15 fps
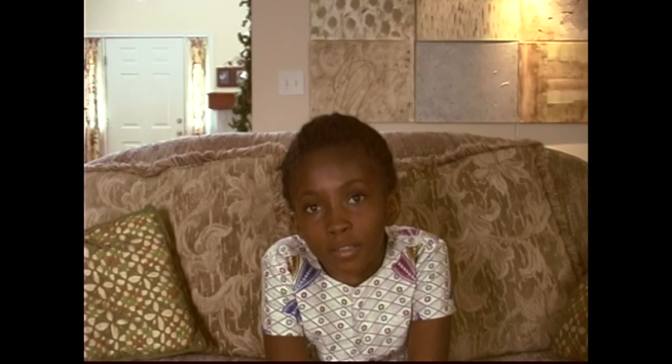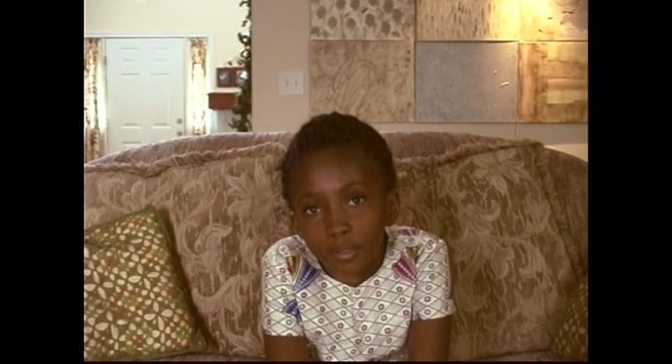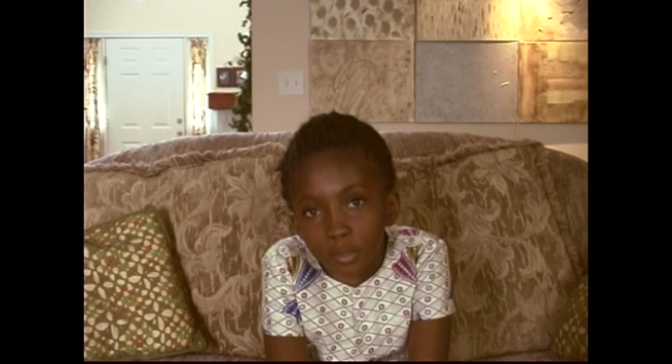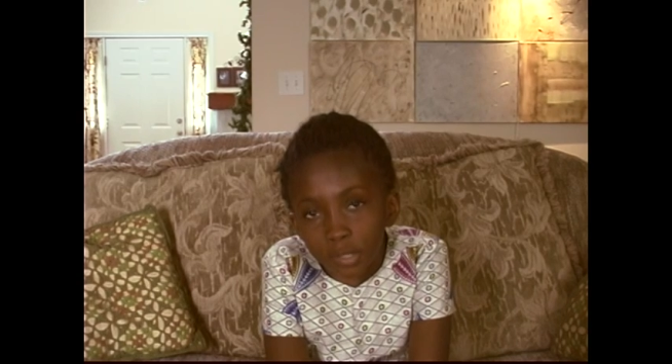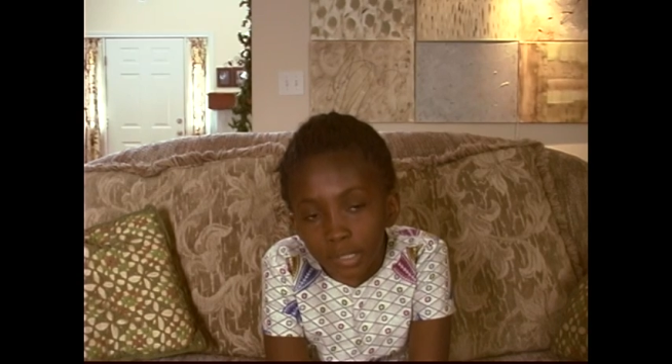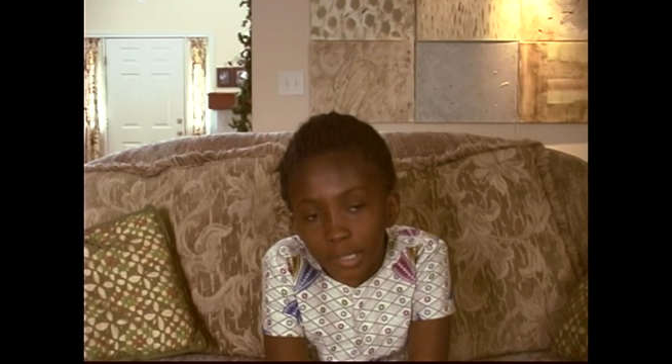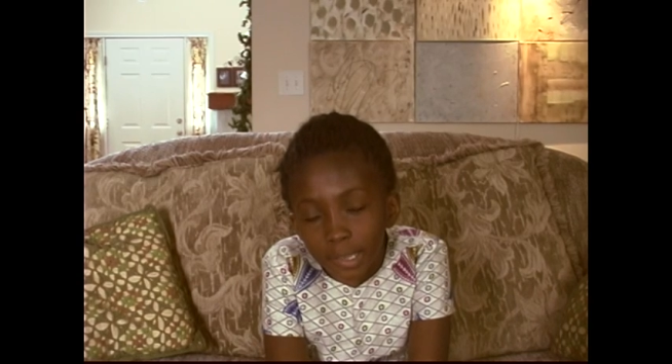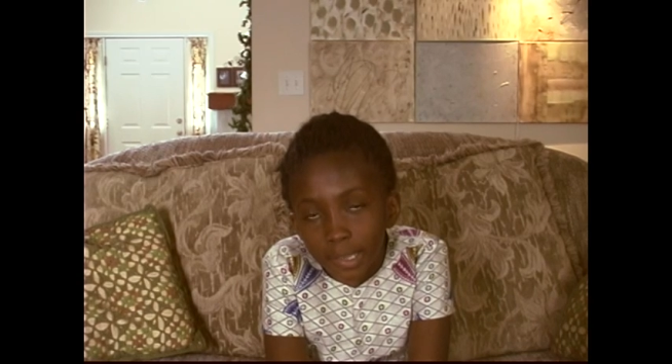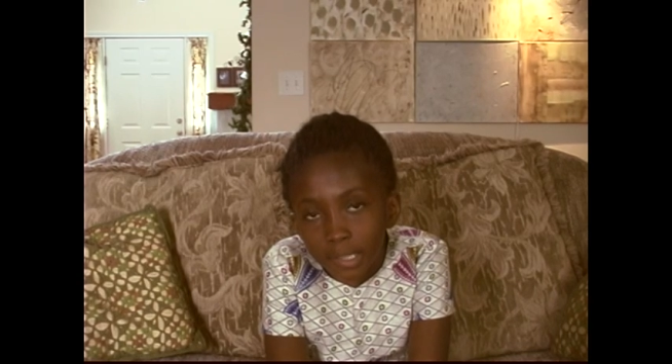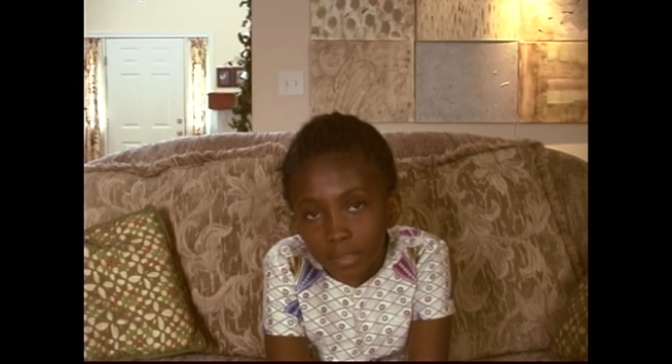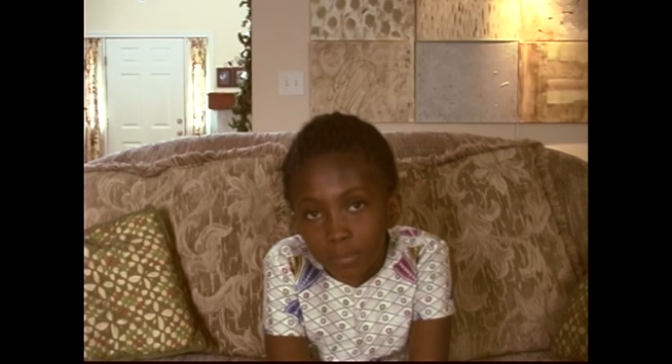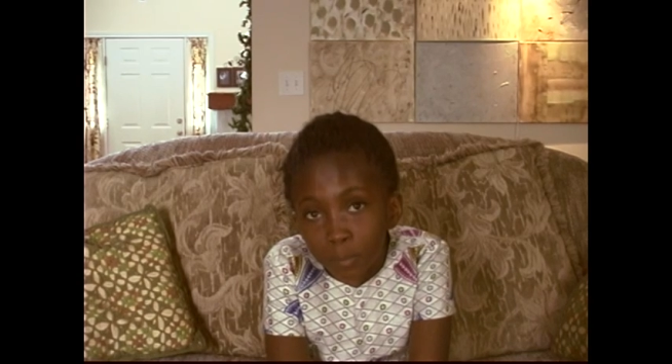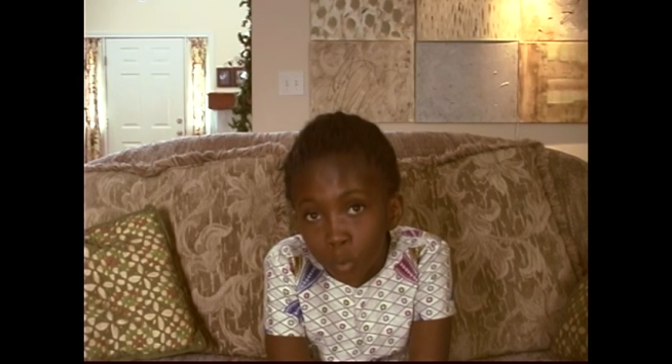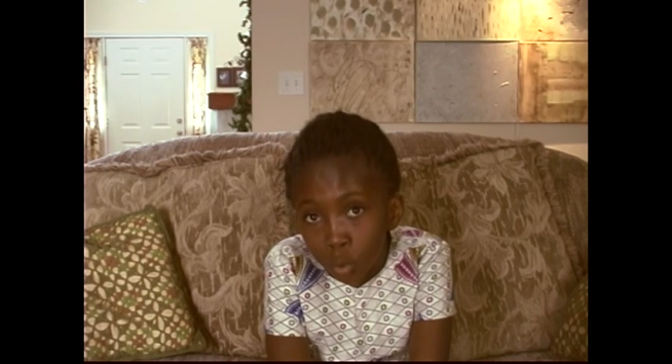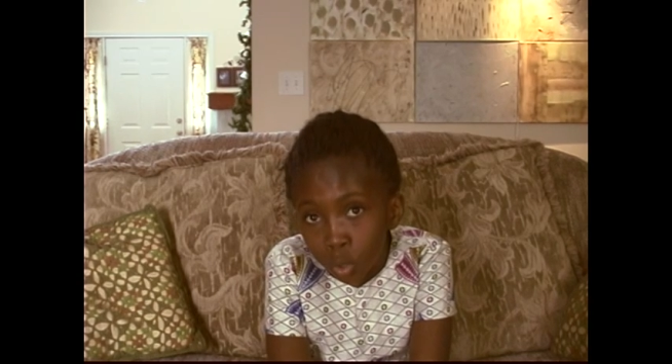to
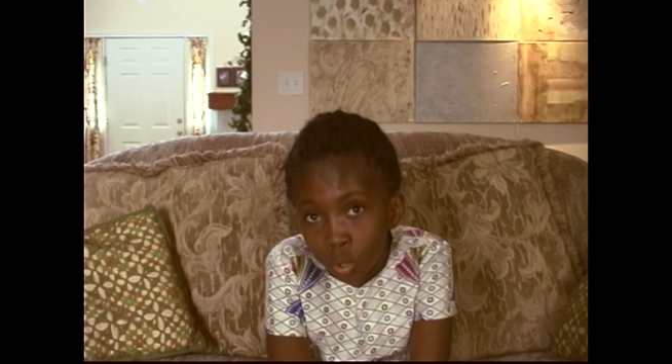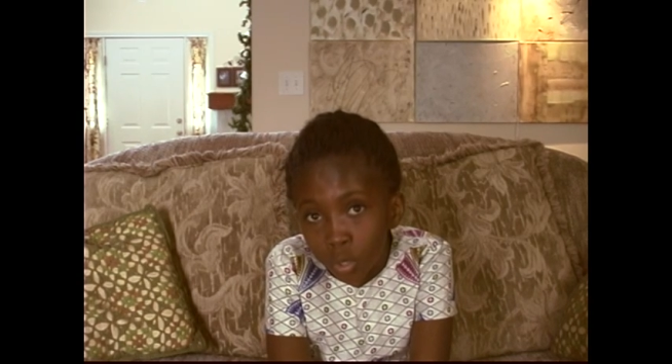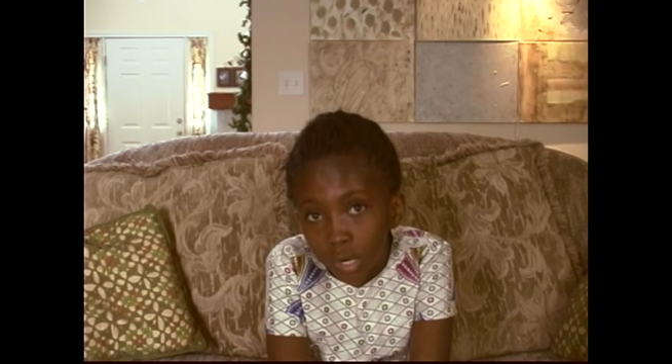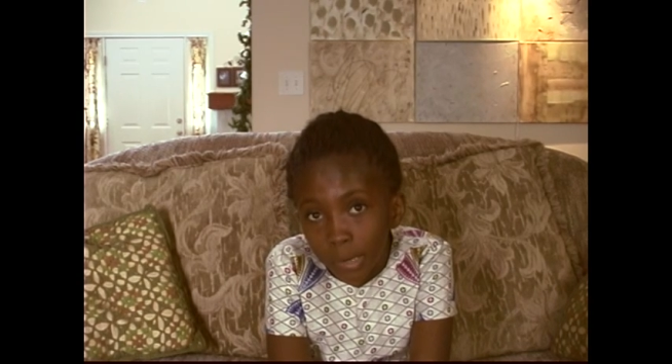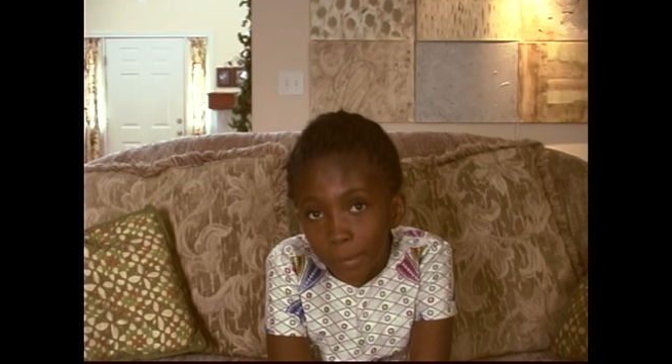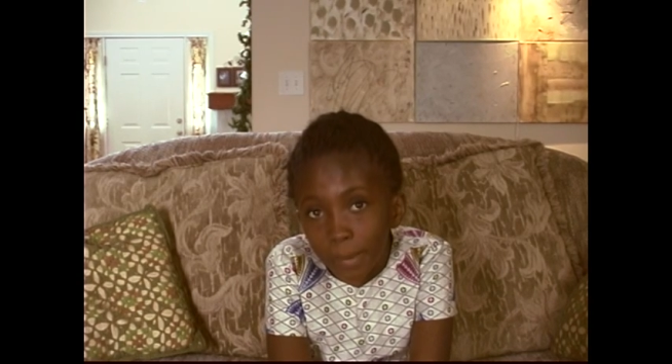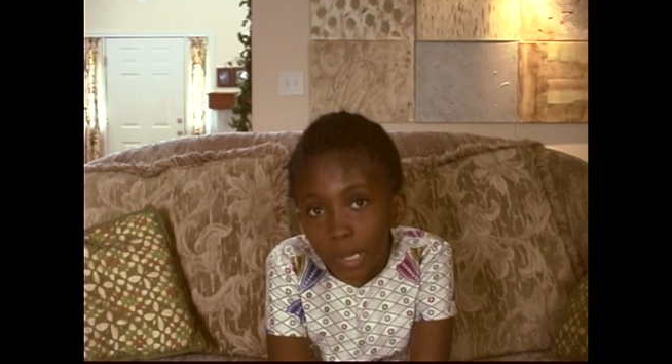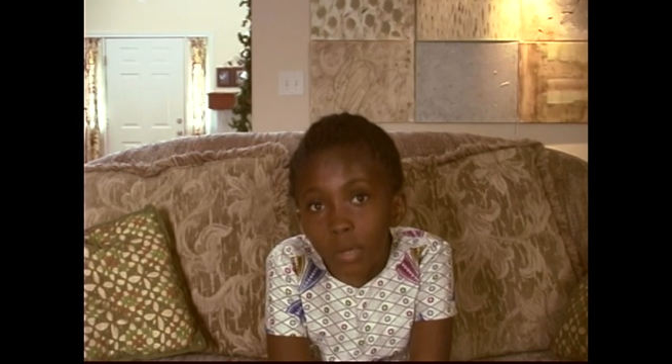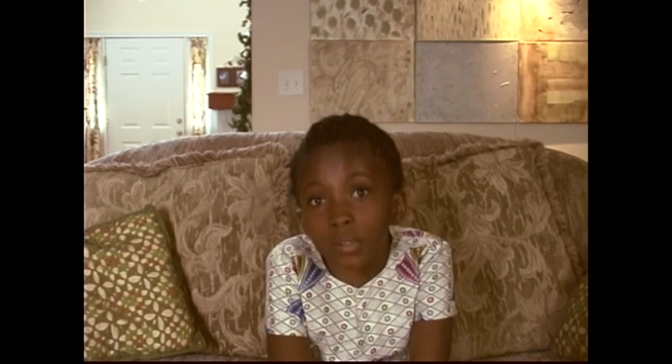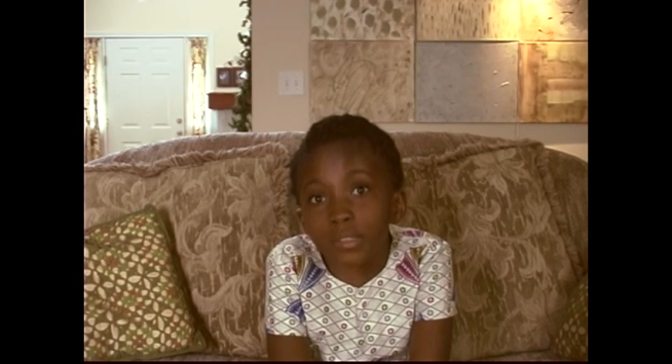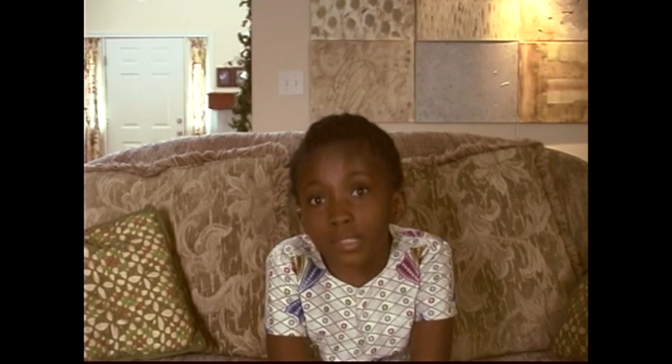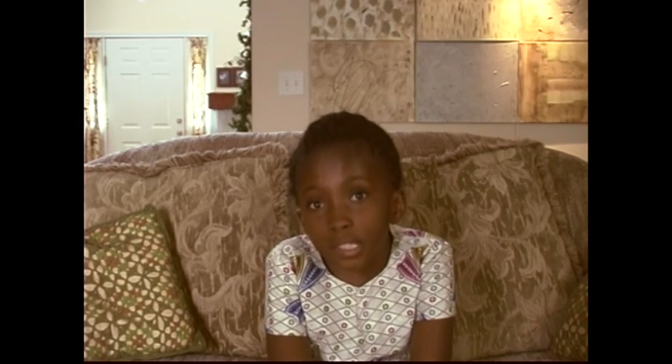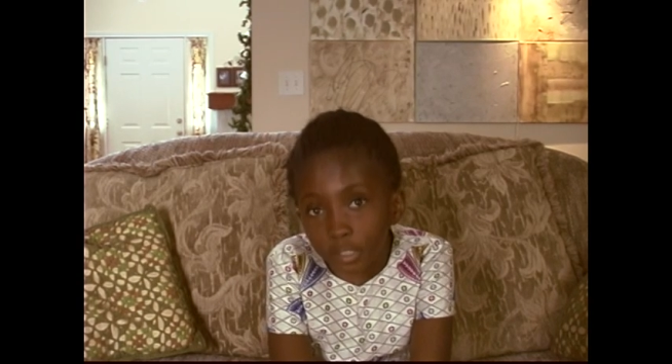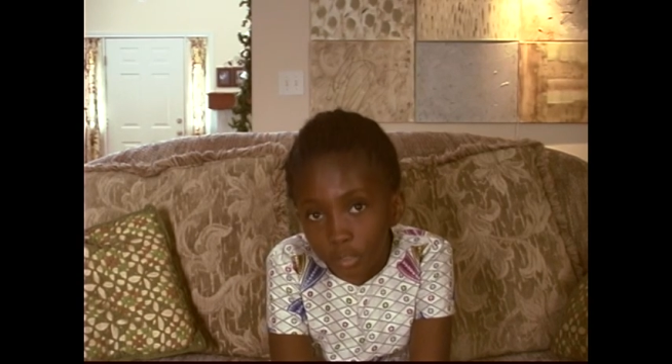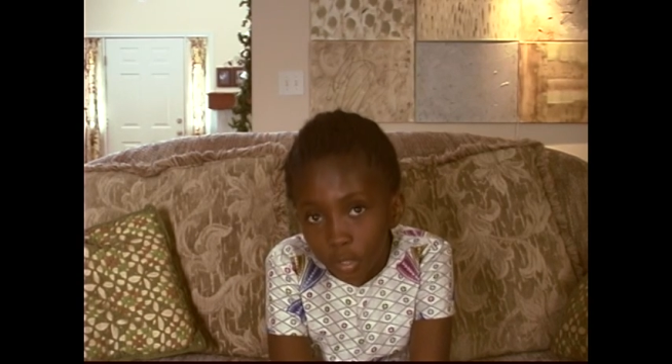learn more
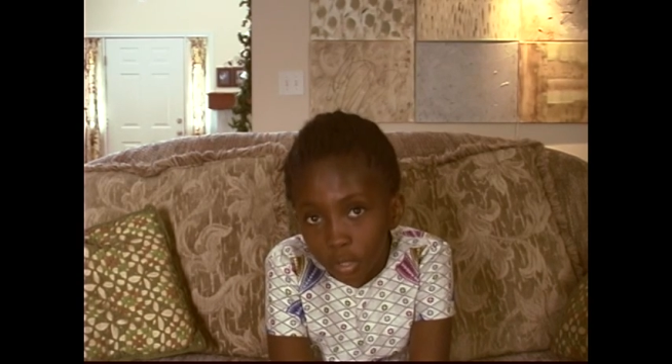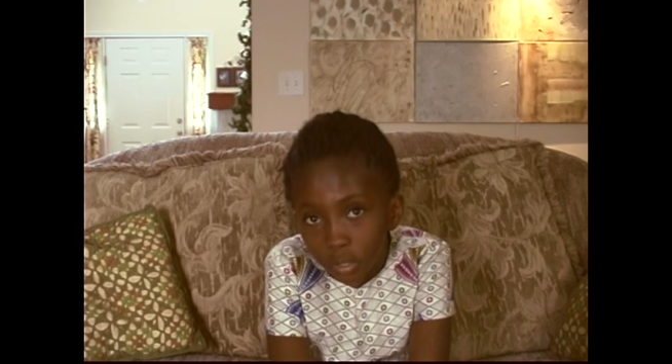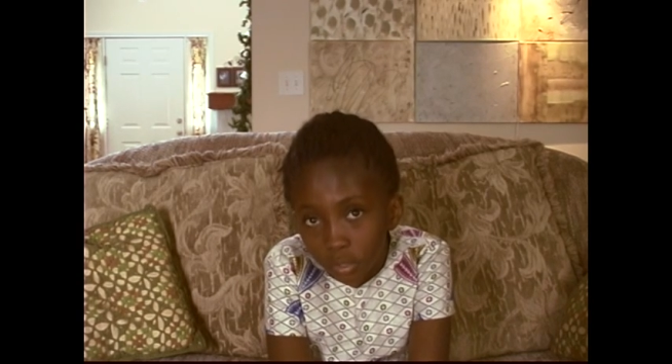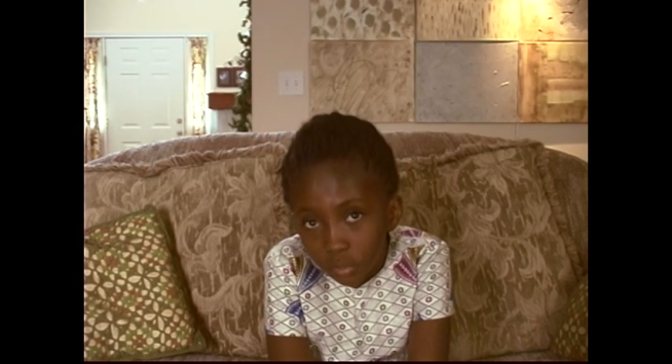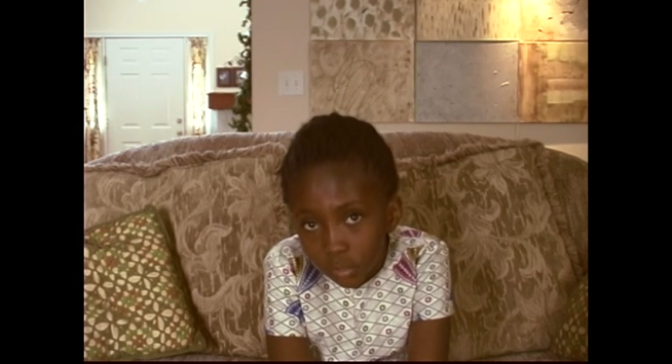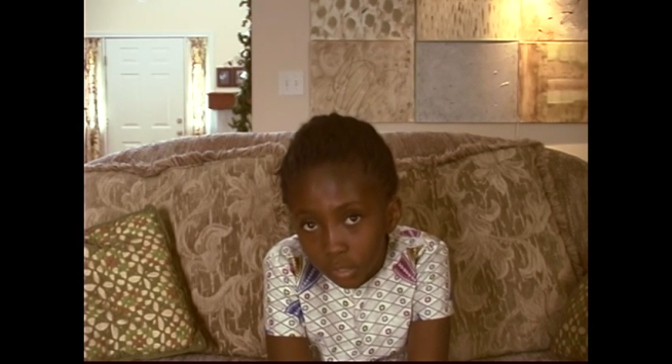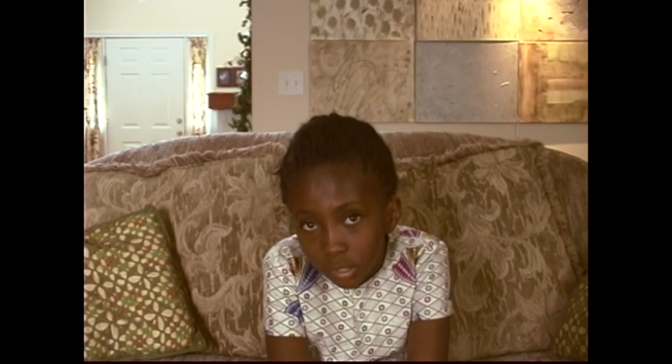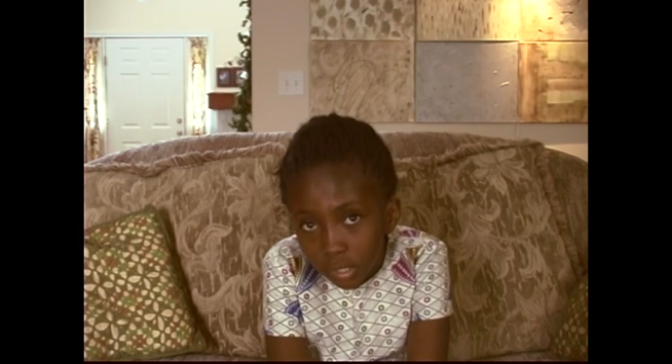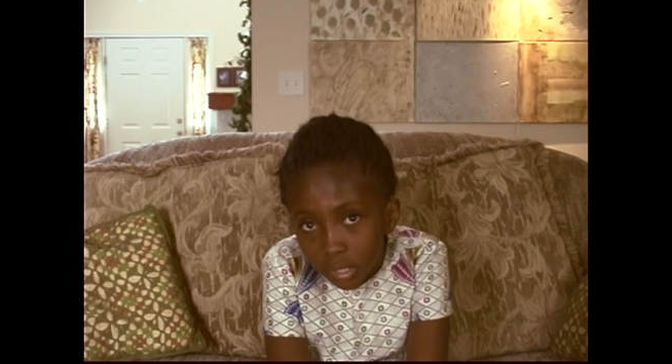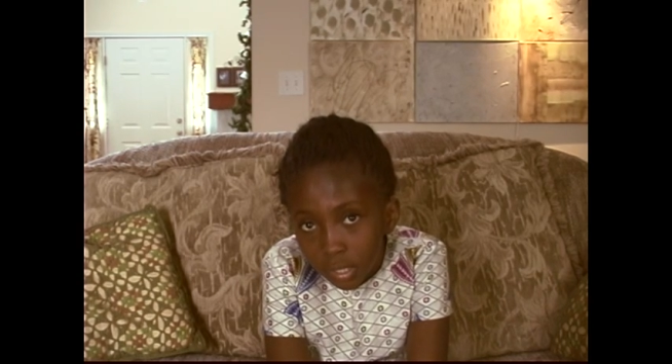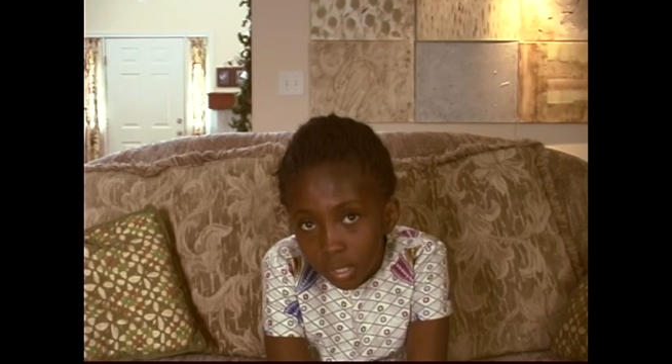about technology.